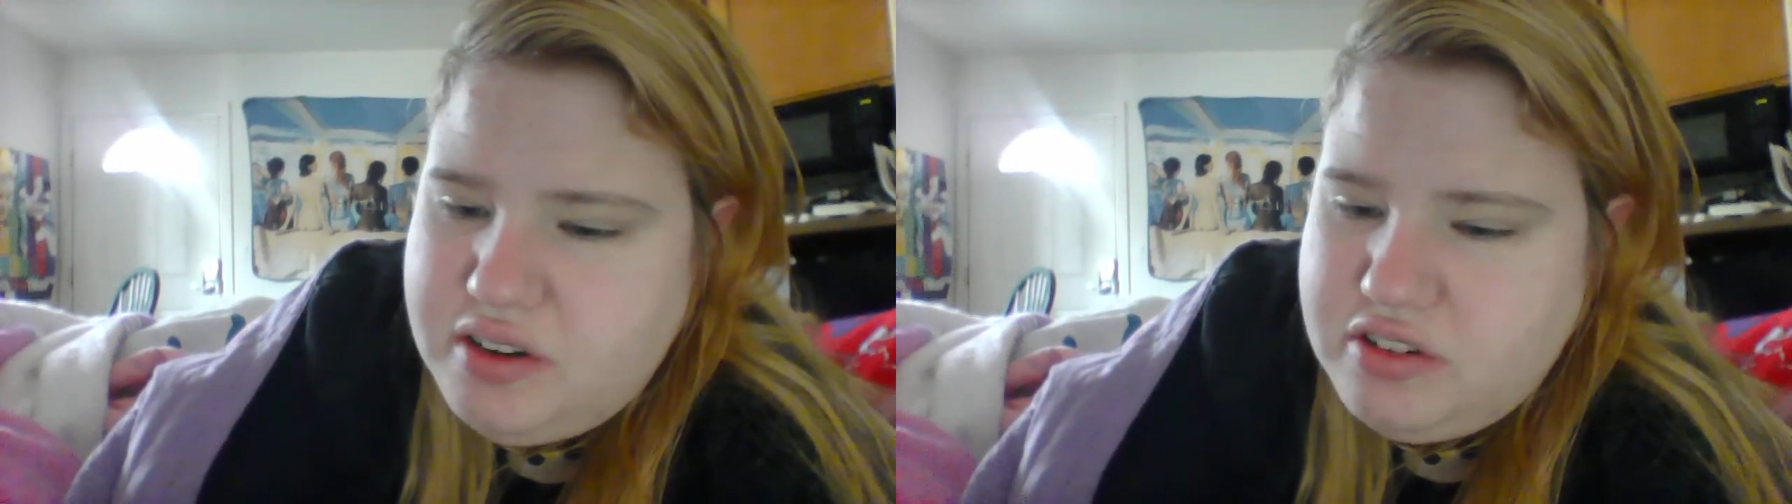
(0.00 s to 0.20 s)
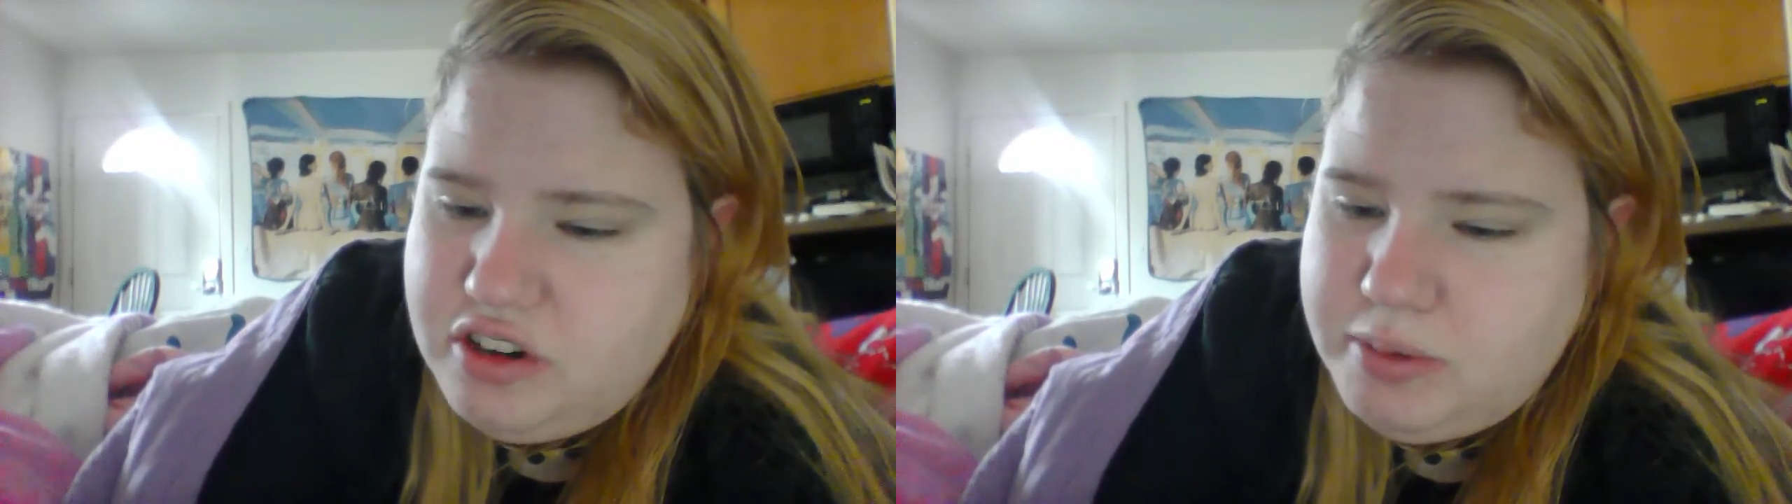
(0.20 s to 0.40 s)

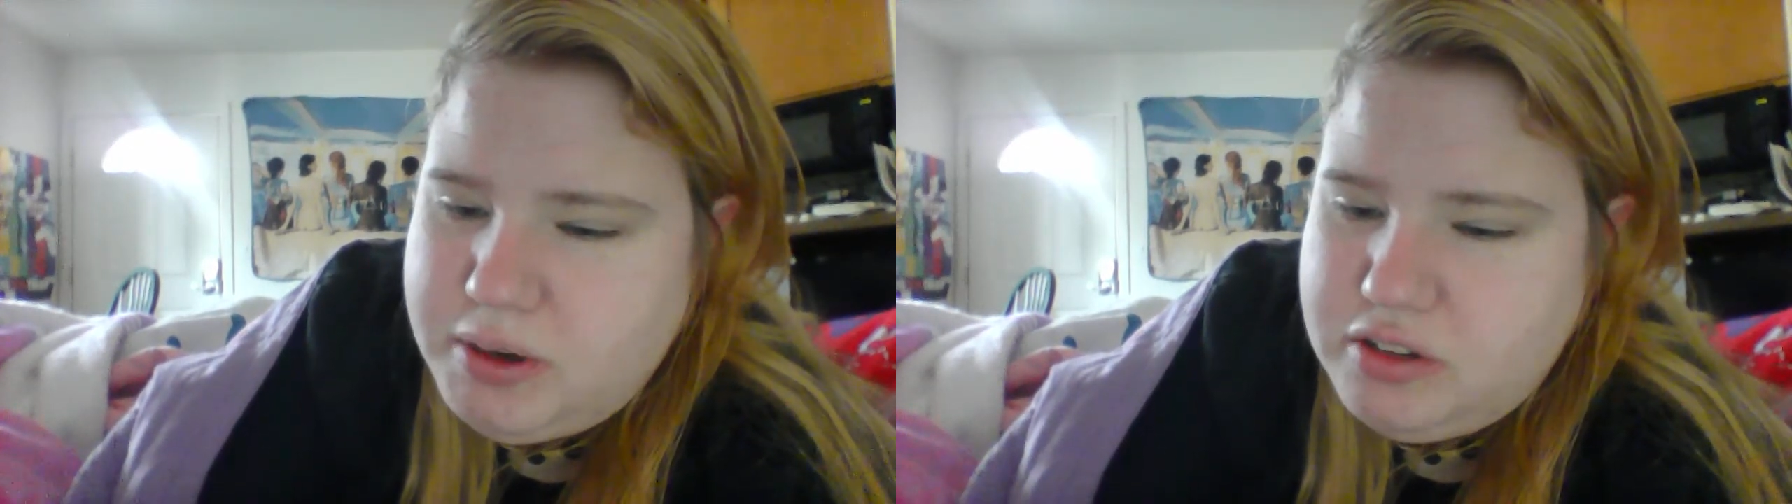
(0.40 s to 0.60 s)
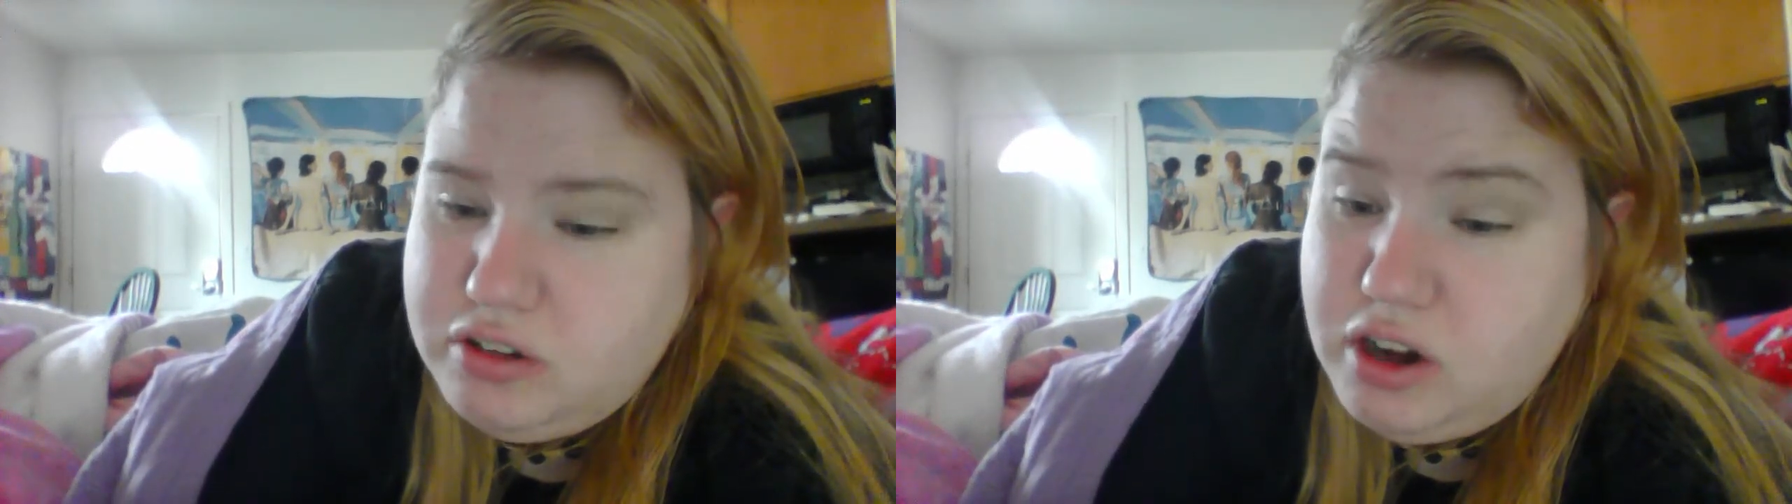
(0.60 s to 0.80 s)

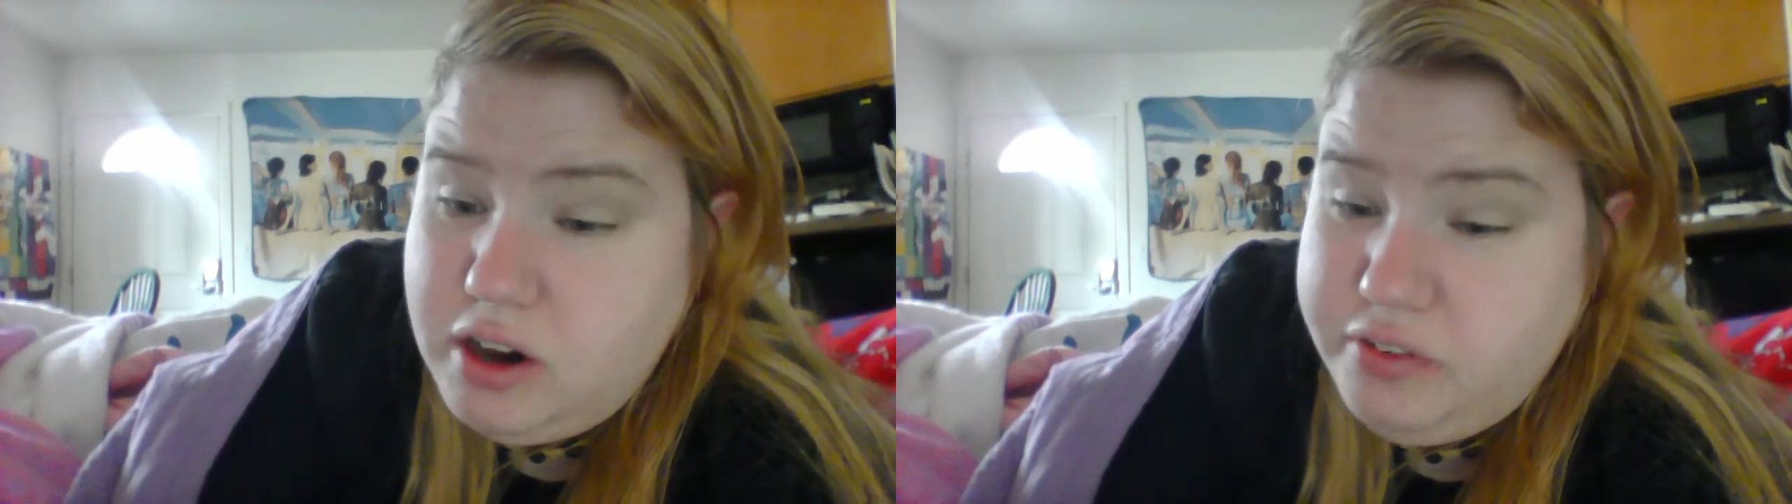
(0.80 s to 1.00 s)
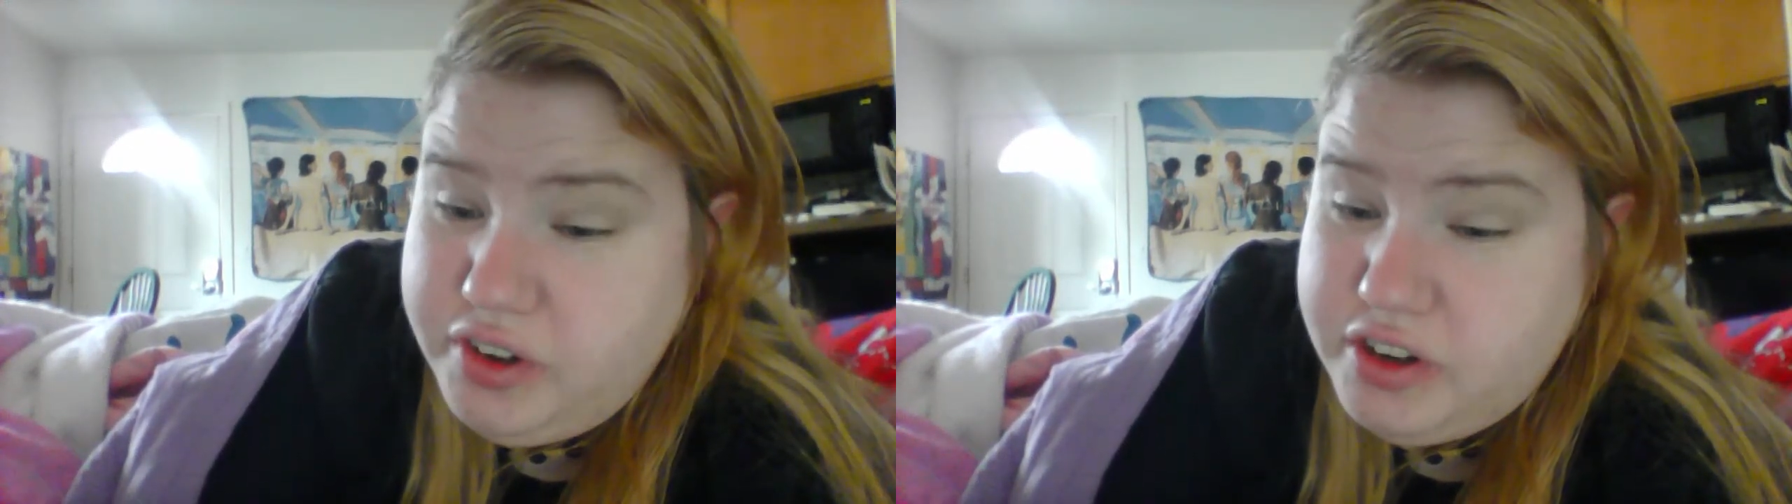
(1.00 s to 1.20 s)
Starbucks
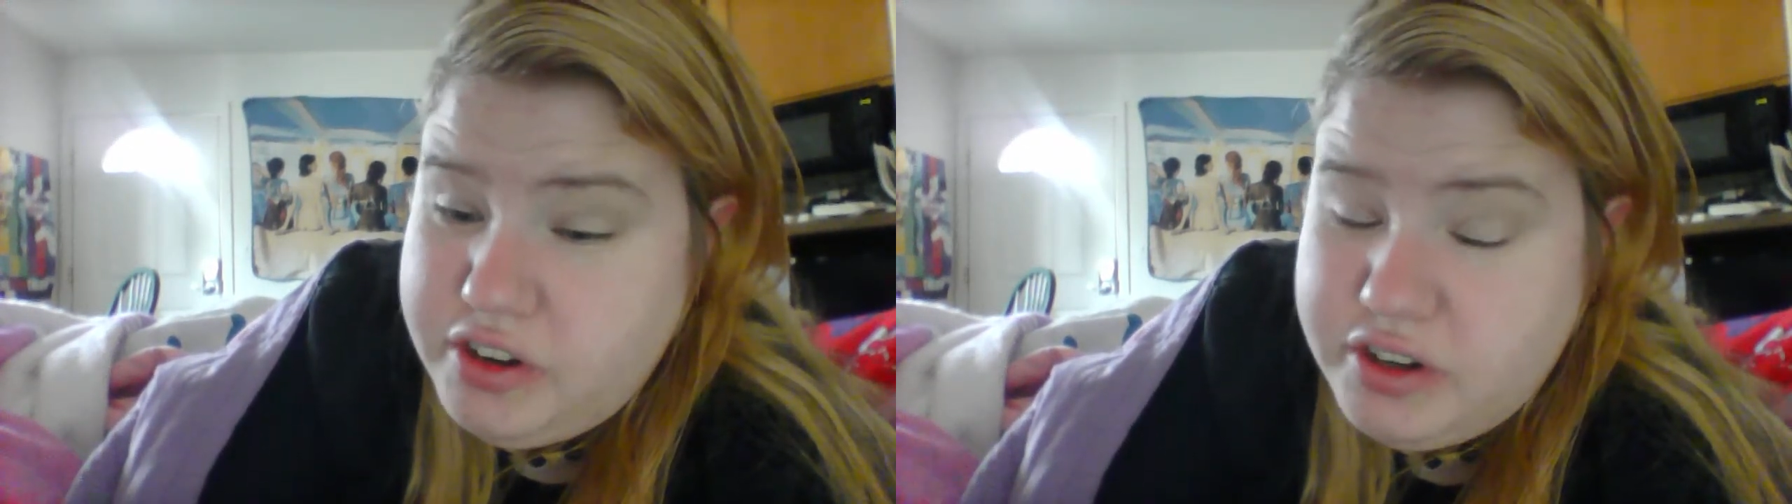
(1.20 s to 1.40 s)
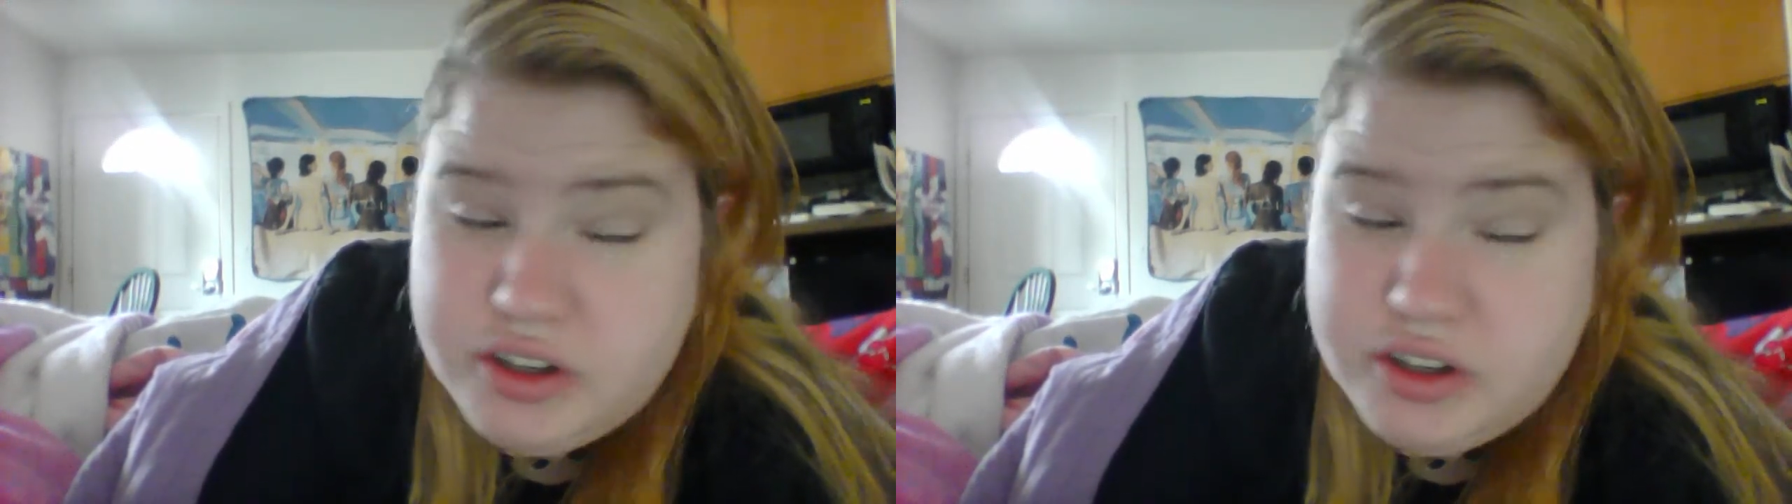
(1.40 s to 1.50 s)
coffee.